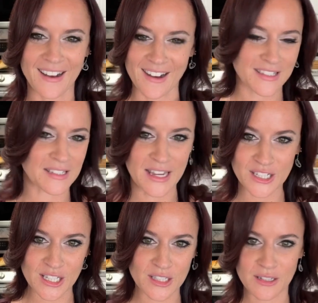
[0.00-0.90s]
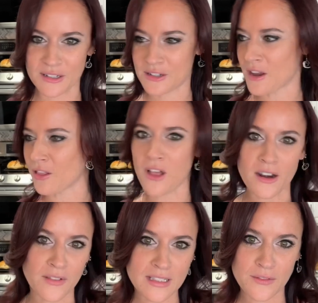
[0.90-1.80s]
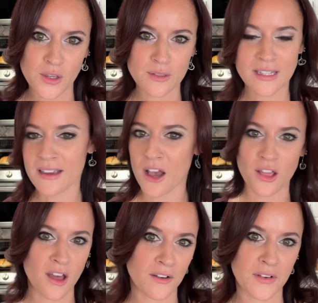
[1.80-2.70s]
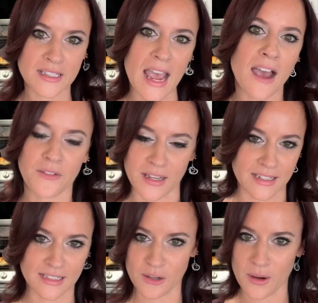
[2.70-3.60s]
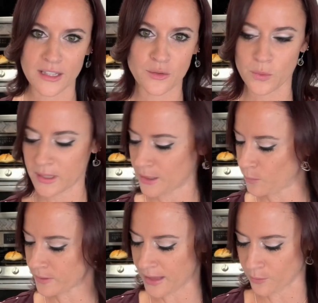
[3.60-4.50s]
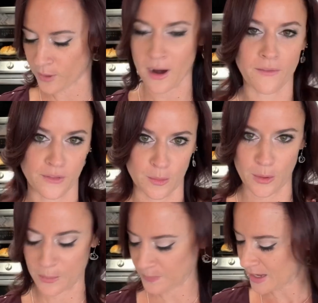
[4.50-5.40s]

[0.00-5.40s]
Us as agents, a lot of us have used it, a lot of us haven't. So it's really where they were comfortable.